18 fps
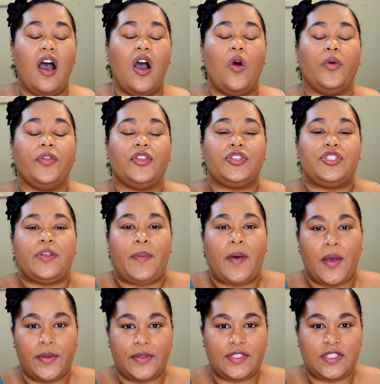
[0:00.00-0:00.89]
what they're
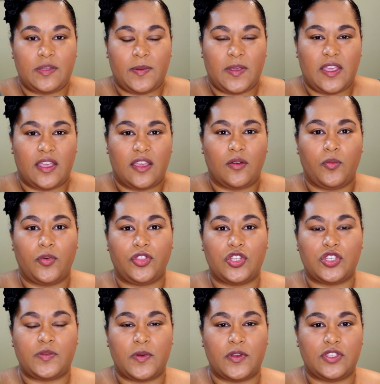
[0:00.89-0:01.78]
supposed to be. What
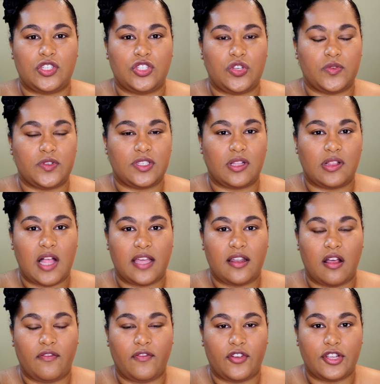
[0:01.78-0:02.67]
they're supposed to do is glide
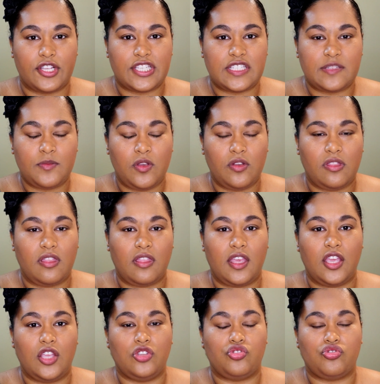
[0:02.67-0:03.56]
on very
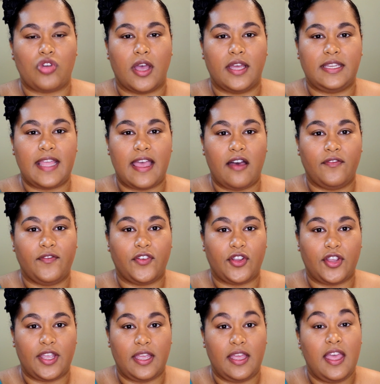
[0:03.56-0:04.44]
smoothly, dry down
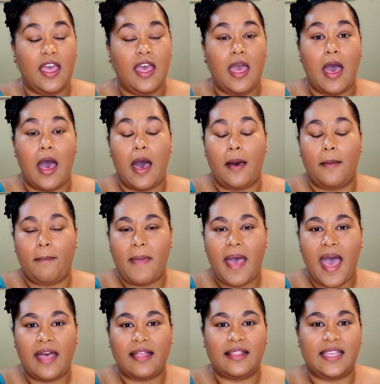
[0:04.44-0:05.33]
very uh,
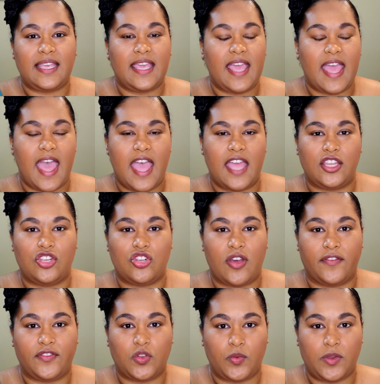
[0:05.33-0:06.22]
mattely, and you
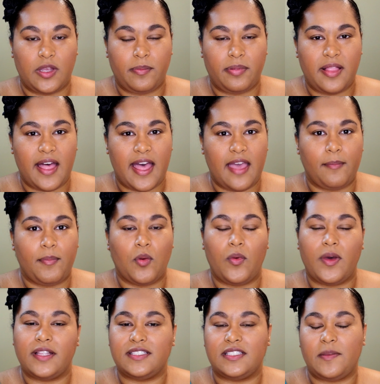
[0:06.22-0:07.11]
don't have to reapply. But
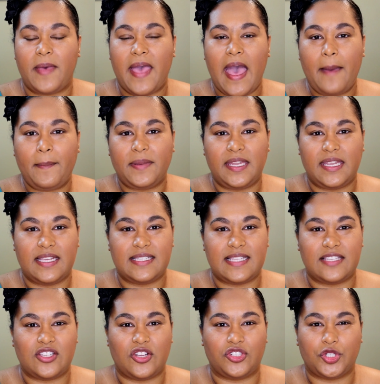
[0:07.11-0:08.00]
what ends up happening is
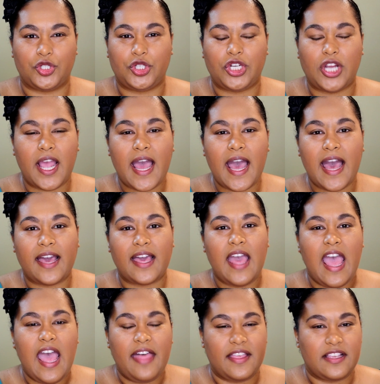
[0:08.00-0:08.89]
they start to crack,
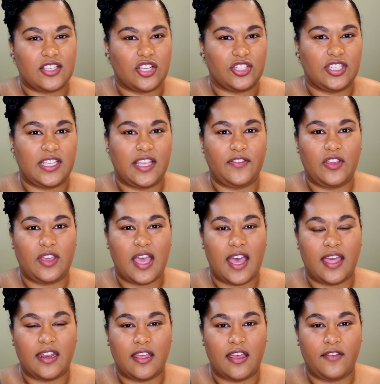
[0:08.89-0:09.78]
they start to give you
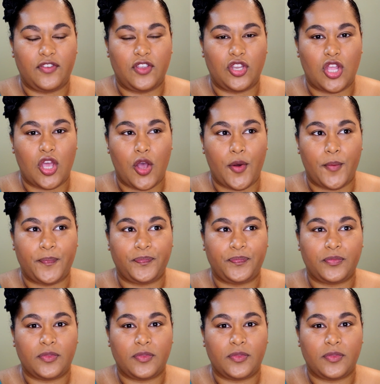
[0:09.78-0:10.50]
kind of, you know,